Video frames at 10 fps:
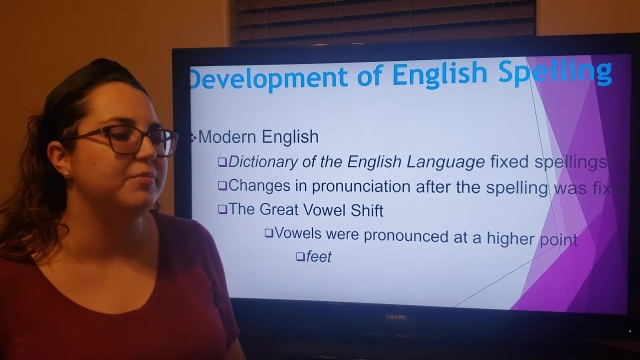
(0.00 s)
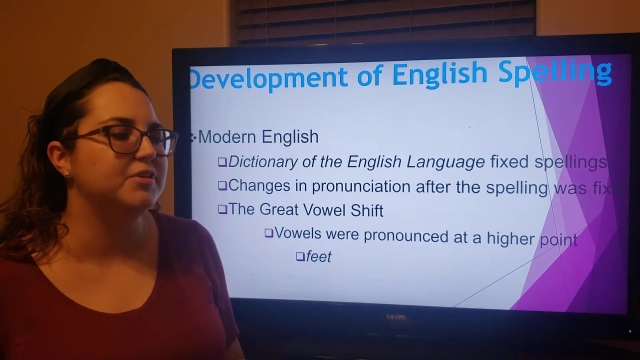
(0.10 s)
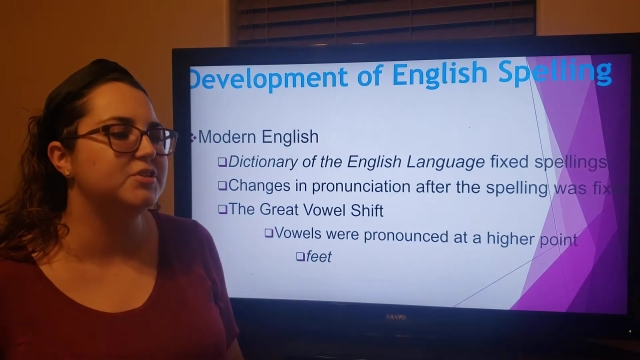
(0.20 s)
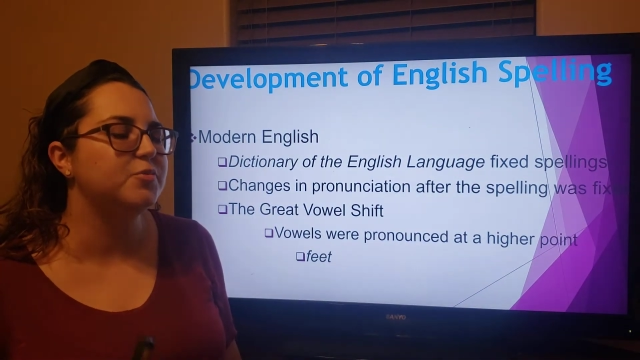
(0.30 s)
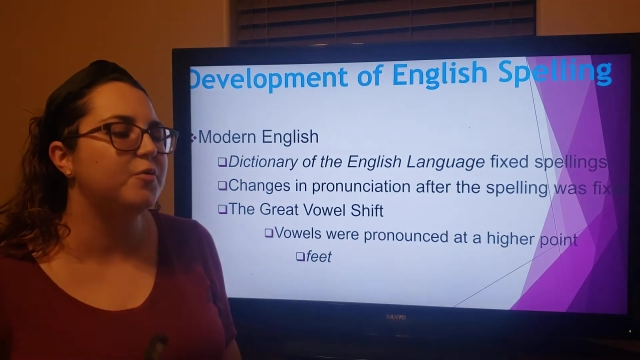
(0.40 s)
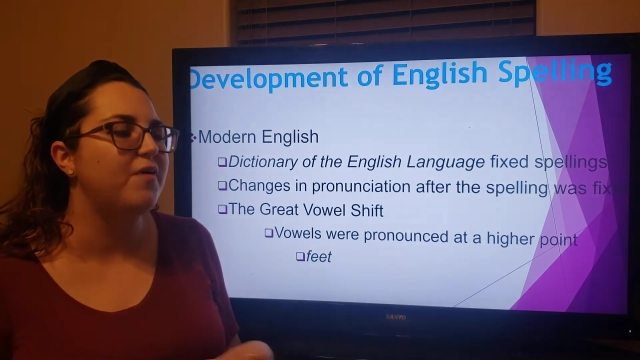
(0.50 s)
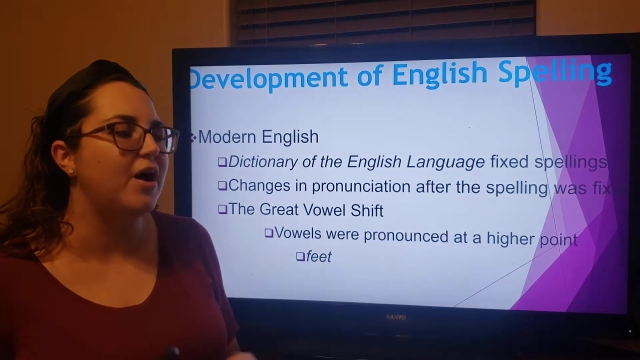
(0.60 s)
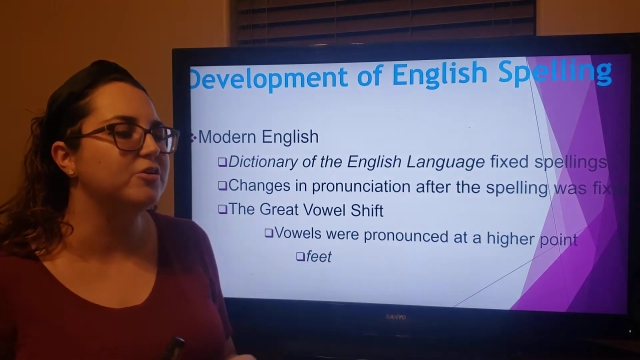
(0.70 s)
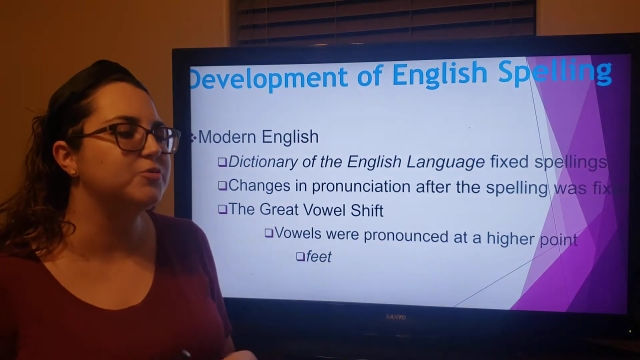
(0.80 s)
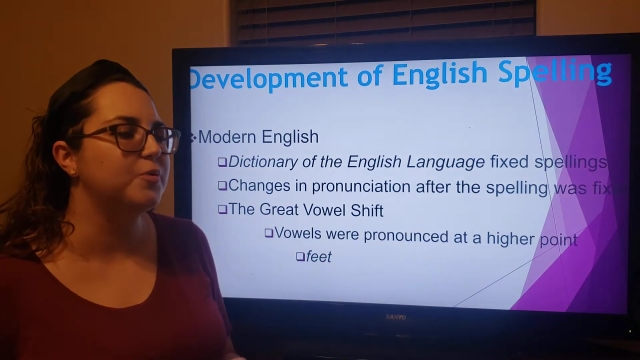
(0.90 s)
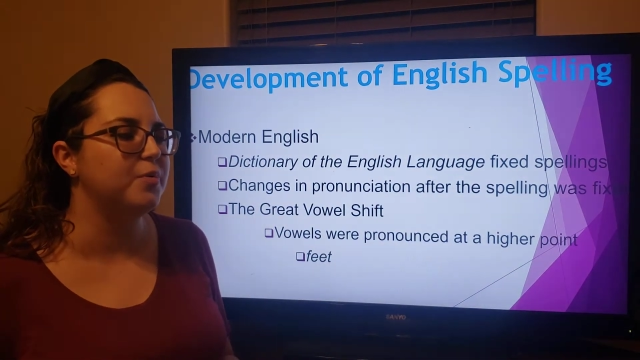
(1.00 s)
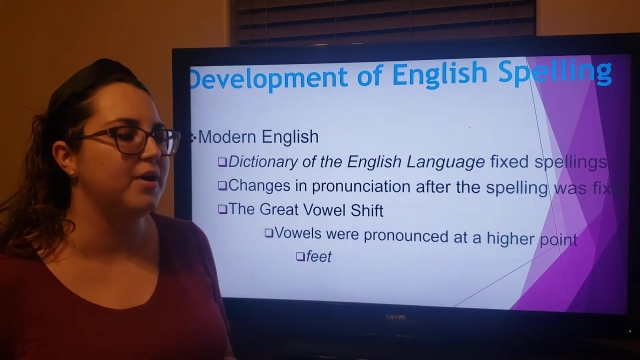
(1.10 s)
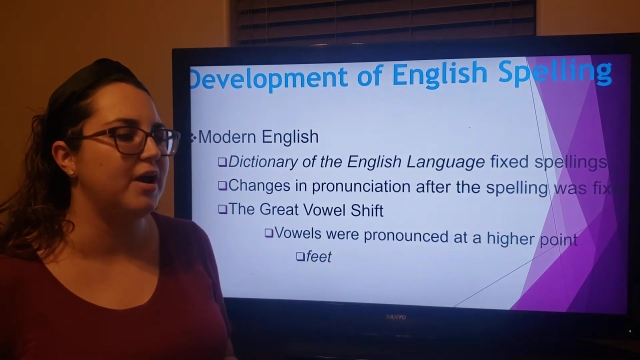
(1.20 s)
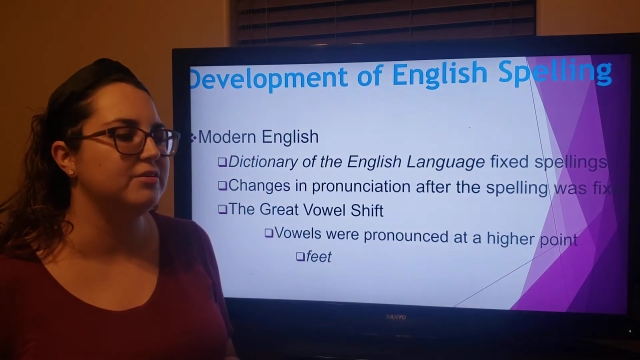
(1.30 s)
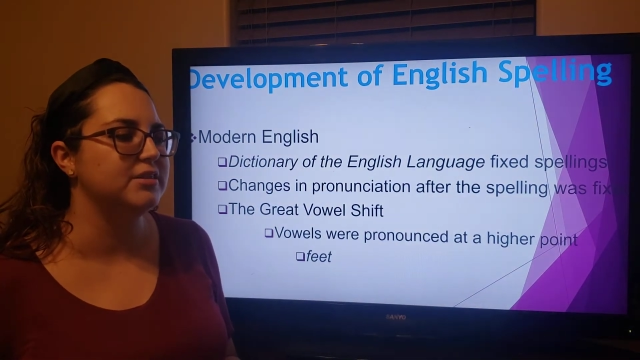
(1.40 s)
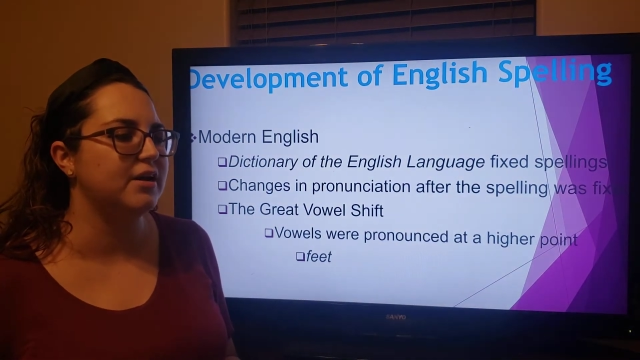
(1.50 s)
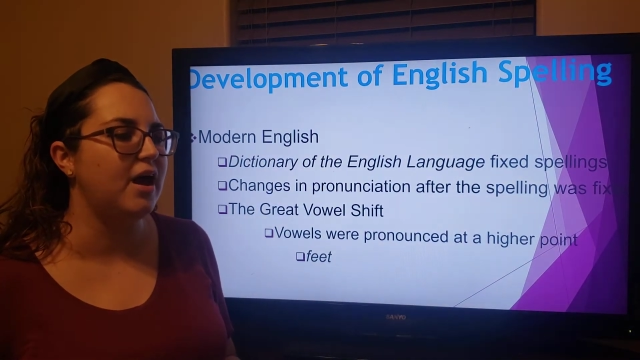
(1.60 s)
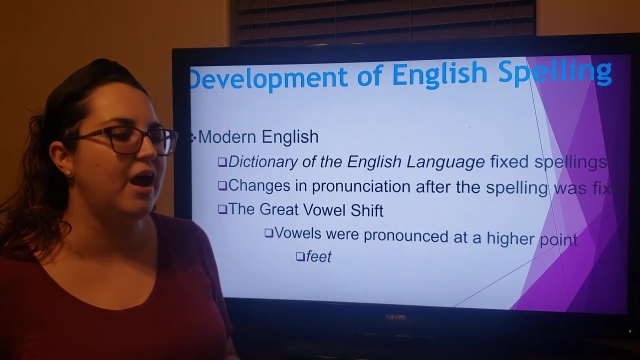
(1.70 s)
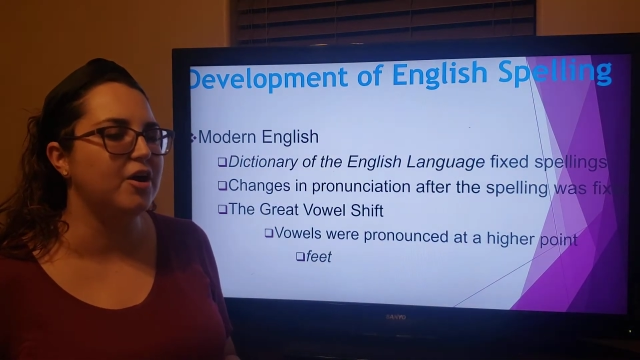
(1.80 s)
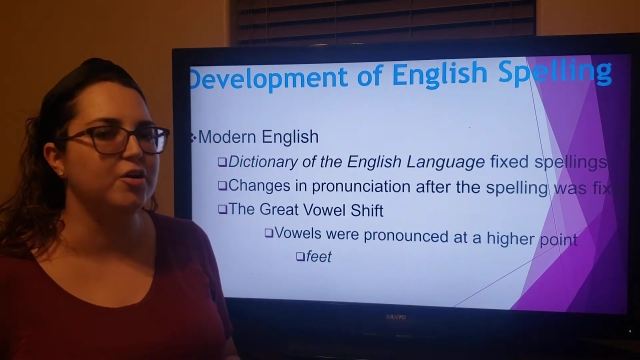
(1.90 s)
This is where vowels were pronounced at a
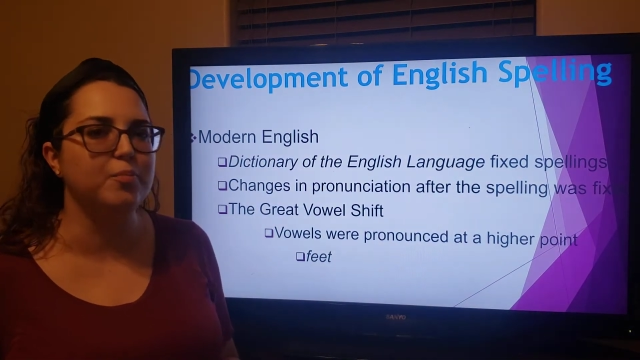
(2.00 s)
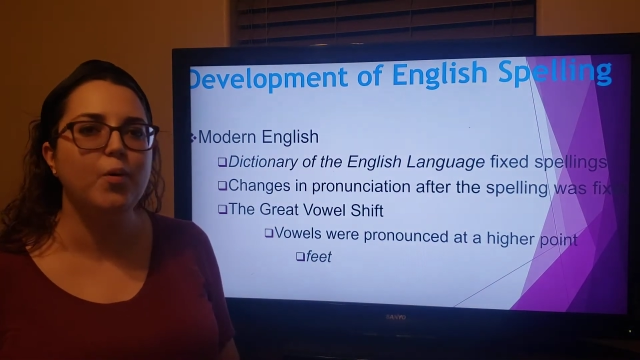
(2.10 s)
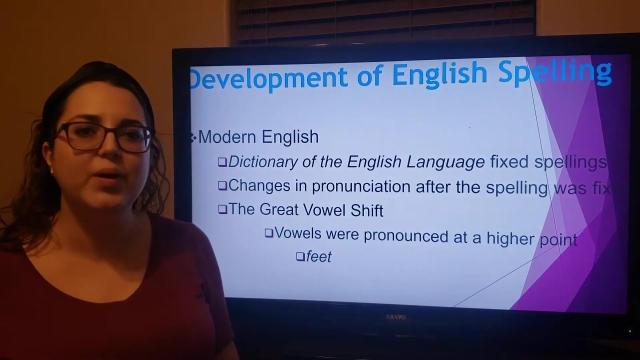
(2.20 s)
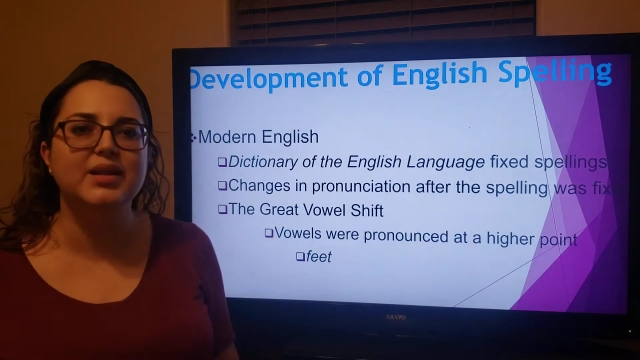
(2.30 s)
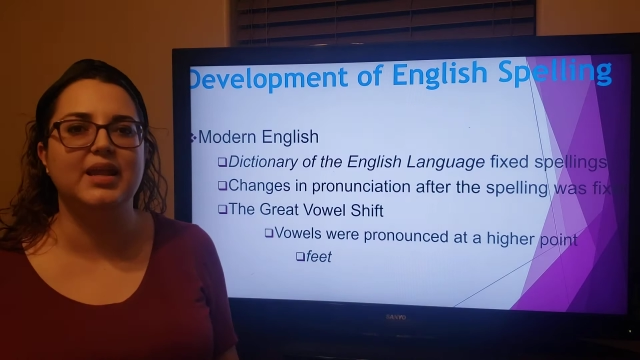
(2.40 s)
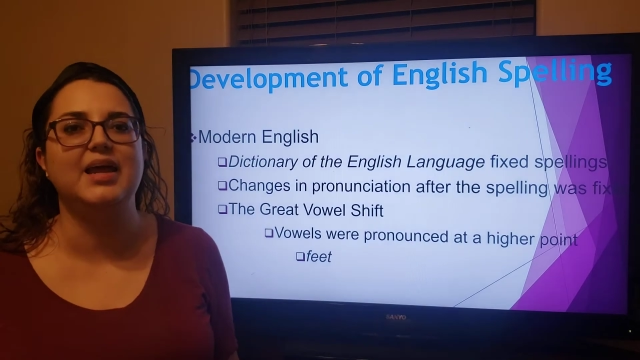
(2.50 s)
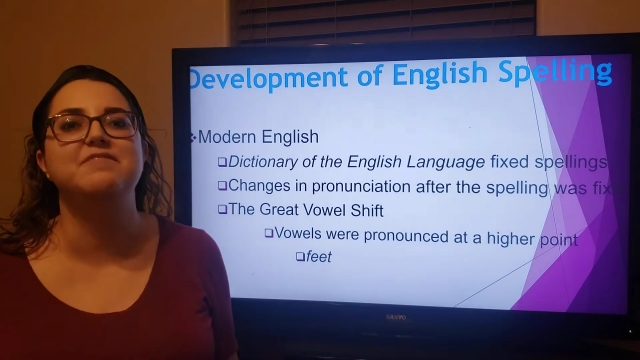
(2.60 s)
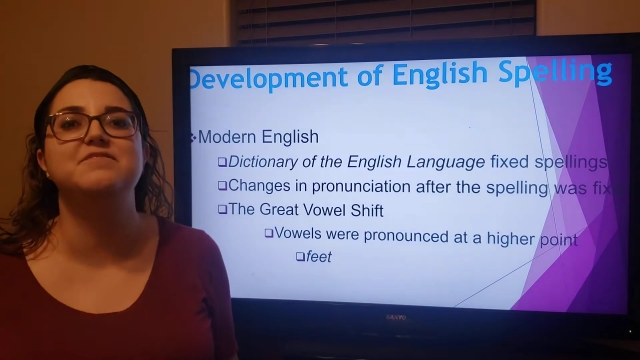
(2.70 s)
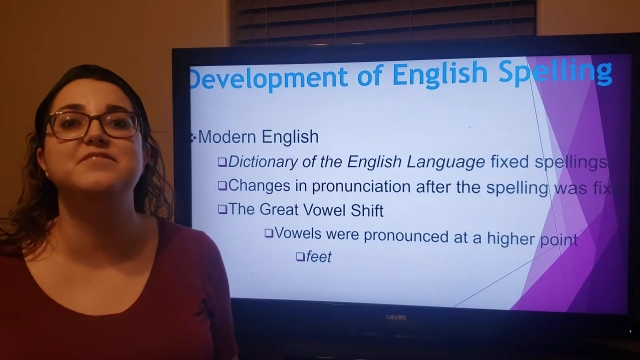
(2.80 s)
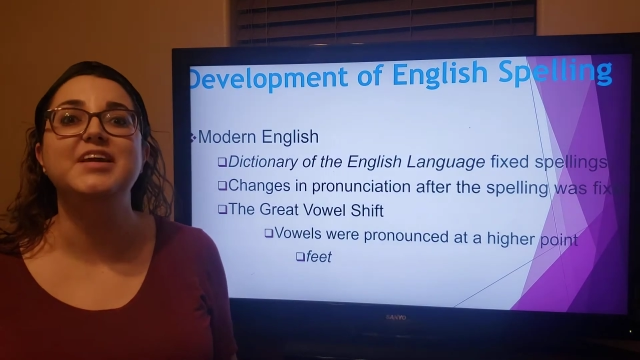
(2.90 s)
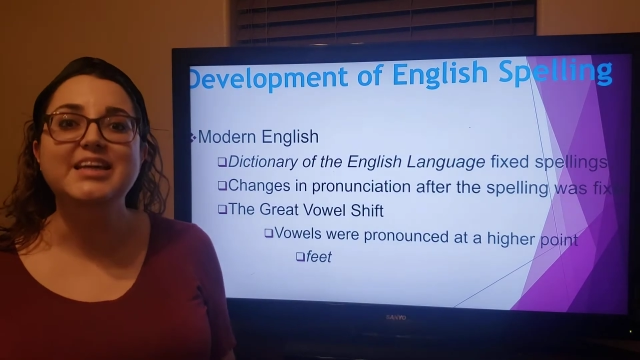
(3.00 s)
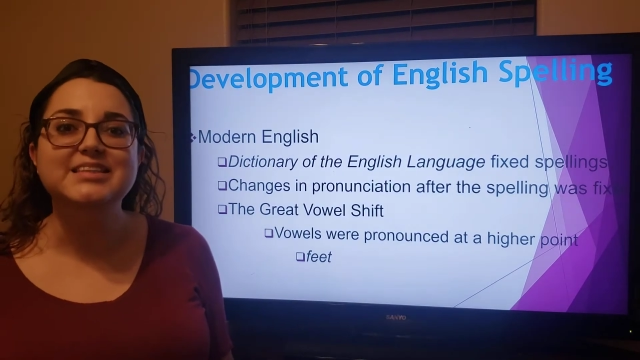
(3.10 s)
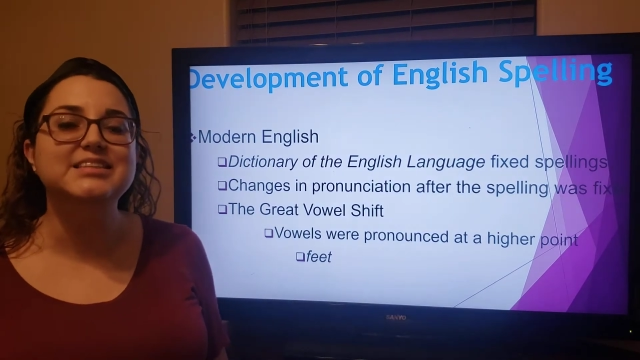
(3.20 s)
higher point, like feet.